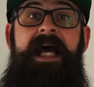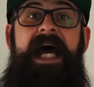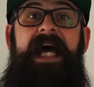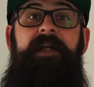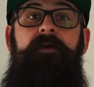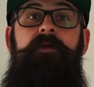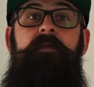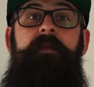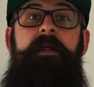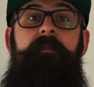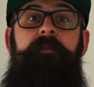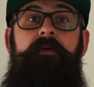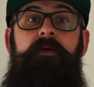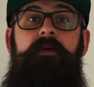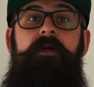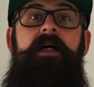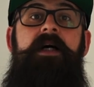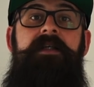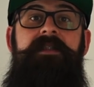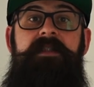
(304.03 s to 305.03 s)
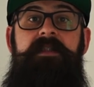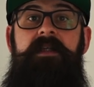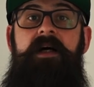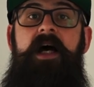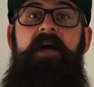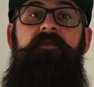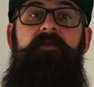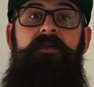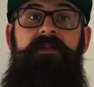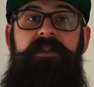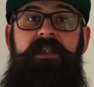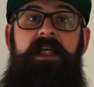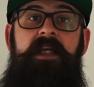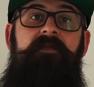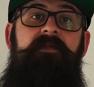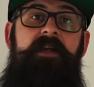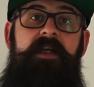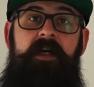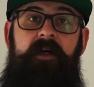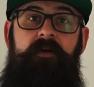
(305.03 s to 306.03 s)
and it will be broadcast live on
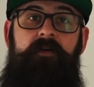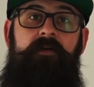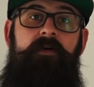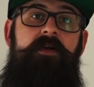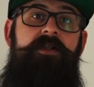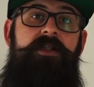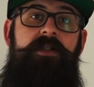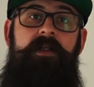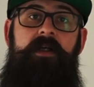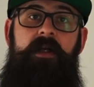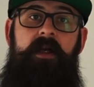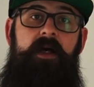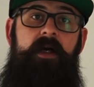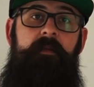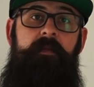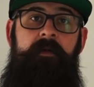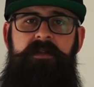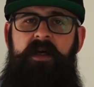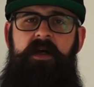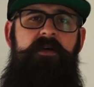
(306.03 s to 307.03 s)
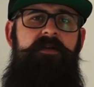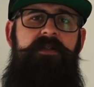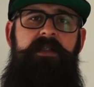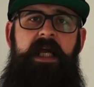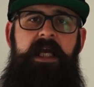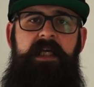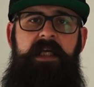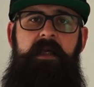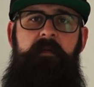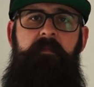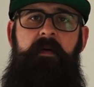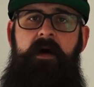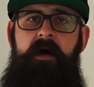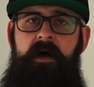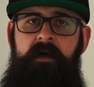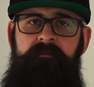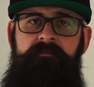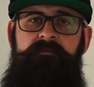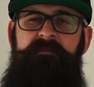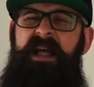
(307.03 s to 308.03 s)
TV across the globe. So who's taking part?
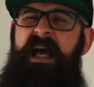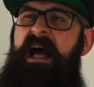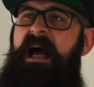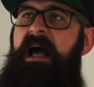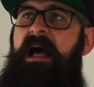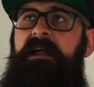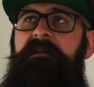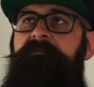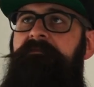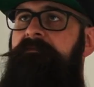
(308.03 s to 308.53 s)
Ah,